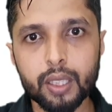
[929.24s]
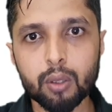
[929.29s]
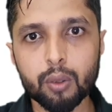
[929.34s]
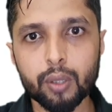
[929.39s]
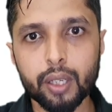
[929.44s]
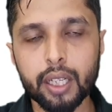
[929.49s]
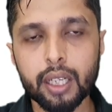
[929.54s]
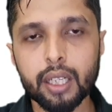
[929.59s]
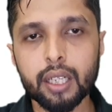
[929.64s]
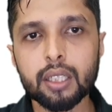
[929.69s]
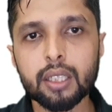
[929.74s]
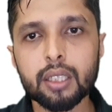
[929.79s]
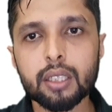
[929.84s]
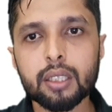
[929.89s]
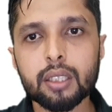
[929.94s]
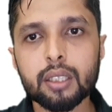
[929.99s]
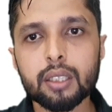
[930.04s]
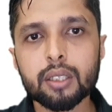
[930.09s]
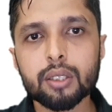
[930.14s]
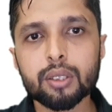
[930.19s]
Okay,
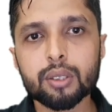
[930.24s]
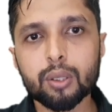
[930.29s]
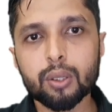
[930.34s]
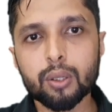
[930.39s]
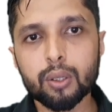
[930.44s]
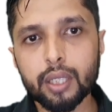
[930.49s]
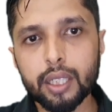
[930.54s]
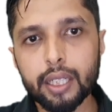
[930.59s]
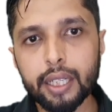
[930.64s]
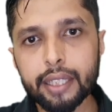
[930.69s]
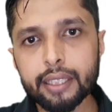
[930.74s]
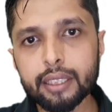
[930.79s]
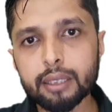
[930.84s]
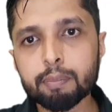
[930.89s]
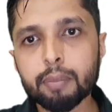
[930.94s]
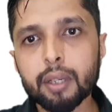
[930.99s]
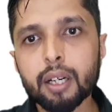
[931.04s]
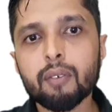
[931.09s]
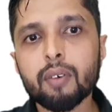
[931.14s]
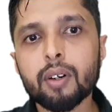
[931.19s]
so
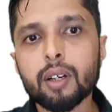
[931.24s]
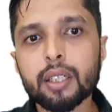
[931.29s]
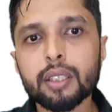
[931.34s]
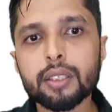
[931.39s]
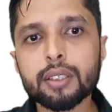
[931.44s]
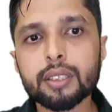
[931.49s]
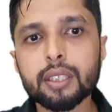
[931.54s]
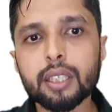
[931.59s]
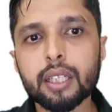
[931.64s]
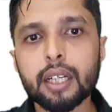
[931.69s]
next power is